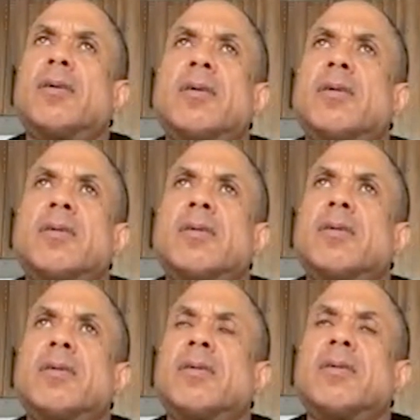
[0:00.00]

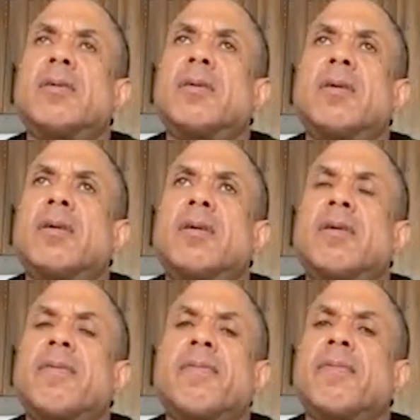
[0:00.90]

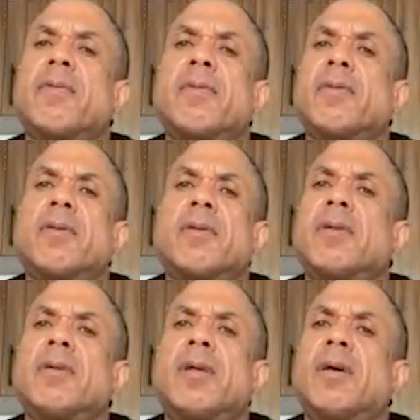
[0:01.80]

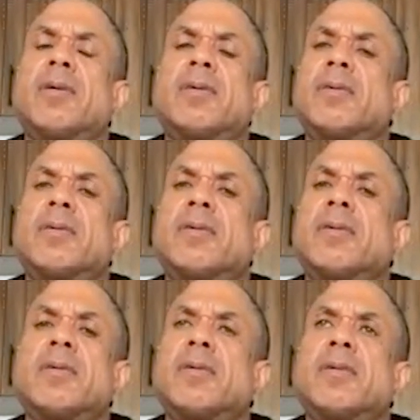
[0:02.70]

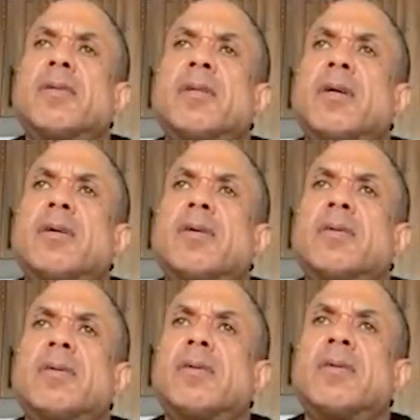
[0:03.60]

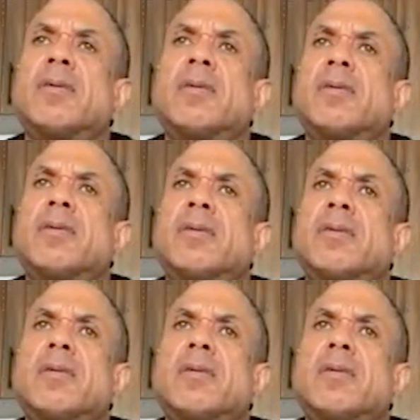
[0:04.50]
(silent)